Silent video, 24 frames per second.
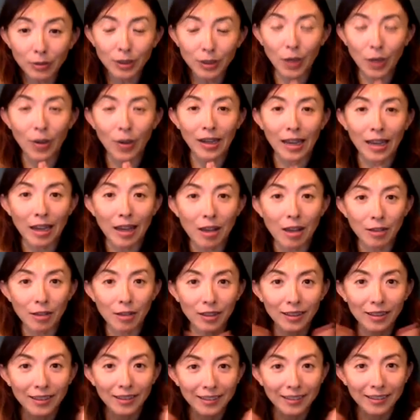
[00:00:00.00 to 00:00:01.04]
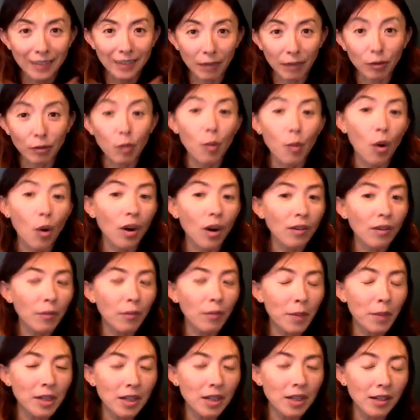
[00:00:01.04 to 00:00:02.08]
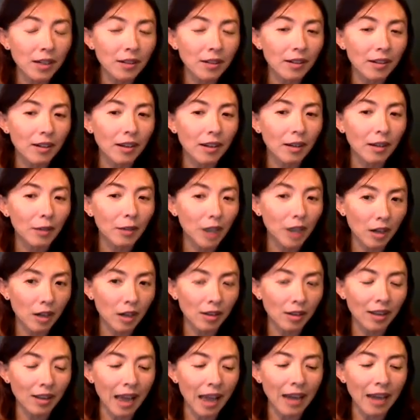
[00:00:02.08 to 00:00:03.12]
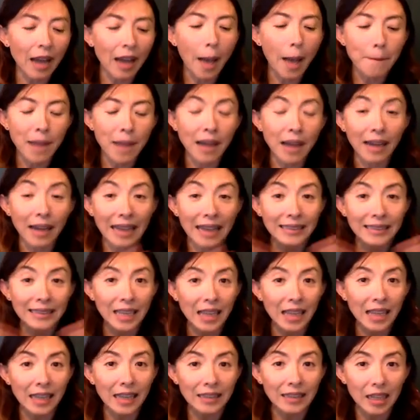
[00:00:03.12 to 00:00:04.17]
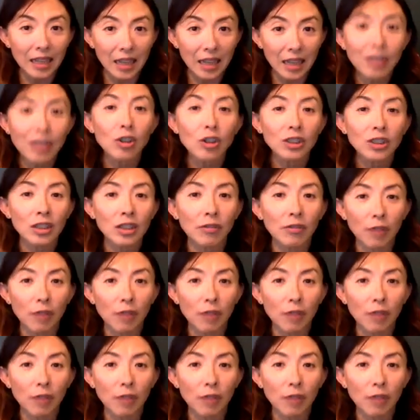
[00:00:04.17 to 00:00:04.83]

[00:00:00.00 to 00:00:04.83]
so I cannot give you more information regarding that. But it's an interesting